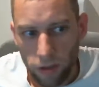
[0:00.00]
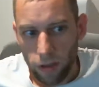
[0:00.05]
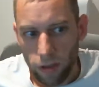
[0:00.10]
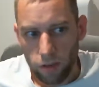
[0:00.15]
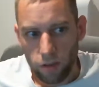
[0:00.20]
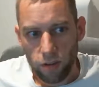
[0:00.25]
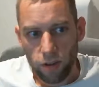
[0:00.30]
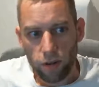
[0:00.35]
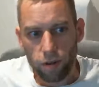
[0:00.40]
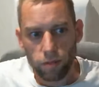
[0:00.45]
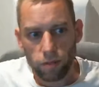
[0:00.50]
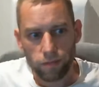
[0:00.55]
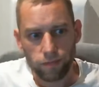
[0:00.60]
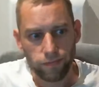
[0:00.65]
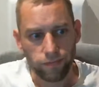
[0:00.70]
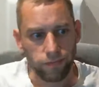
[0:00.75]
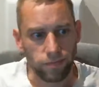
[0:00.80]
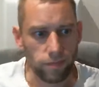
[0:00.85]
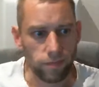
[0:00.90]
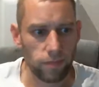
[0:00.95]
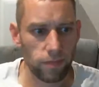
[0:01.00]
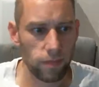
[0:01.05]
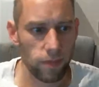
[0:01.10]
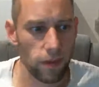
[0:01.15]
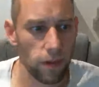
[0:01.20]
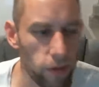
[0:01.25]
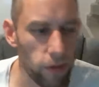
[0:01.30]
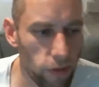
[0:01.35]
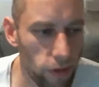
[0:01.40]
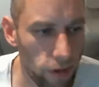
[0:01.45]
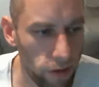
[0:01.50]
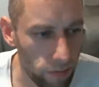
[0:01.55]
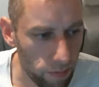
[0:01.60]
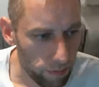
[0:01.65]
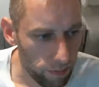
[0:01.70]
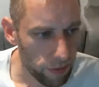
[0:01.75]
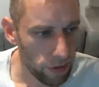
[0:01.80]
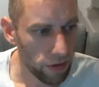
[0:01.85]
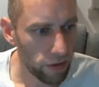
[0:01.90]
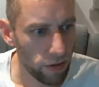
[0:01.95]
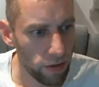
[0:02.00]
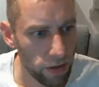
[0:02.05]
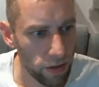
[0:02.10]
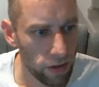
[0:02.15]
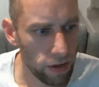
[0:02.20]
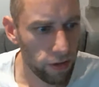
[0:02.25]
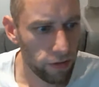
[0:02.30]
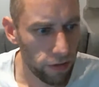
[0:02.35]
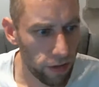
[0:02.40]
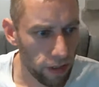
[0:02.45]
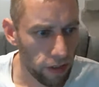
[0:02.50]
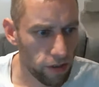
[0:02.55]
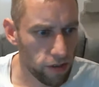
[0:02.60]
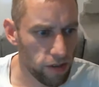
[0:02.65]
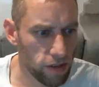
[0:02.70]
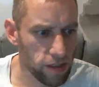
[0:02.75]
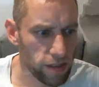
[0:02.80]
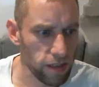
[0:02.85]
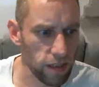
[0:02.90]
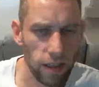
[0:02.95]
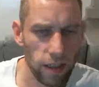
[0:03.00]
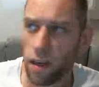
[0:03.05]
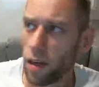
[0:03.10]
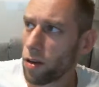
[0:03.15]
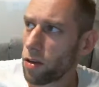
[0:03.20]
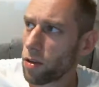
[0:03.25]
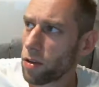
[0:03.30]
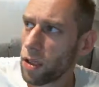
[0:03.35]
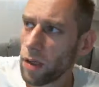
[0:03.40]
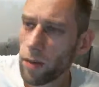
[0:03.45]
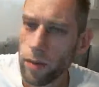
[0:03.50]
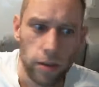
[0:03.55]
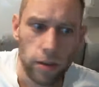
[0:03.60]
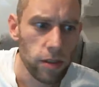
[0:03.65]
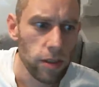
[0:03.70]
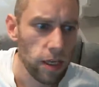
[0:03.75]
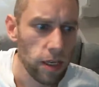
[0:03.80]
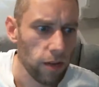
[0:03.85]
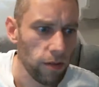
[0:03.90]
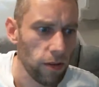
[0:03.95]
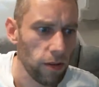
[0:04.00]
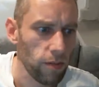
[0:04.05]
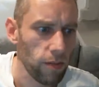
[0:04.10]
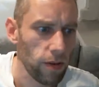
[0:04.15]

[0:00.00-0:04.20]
So I've not been doing a lot of videos recently. Hang on, let me just see if this